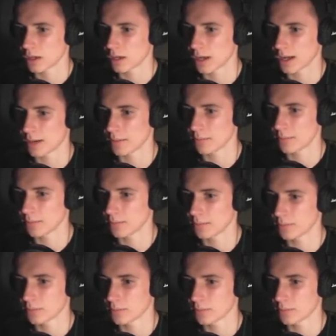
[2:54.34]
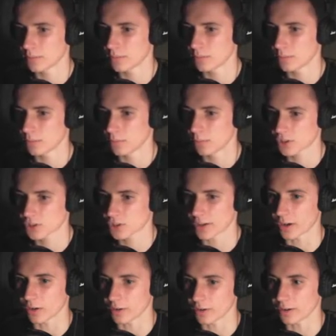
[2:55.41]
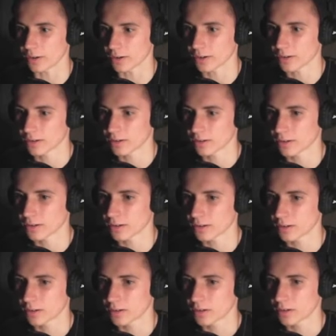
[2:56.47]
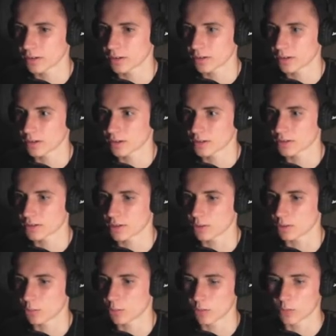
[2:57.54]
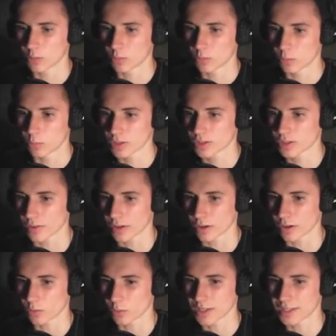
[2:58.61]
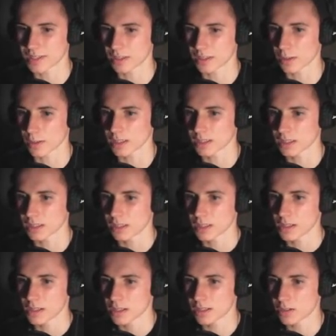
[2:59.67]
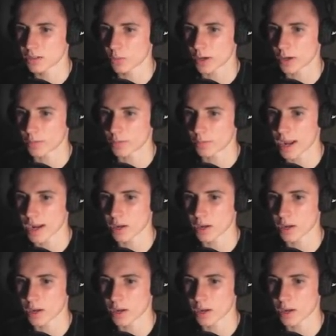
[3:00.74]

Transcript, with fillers: Um, what's going on here? Seriously, what what is going on? What is this place? This is weird. But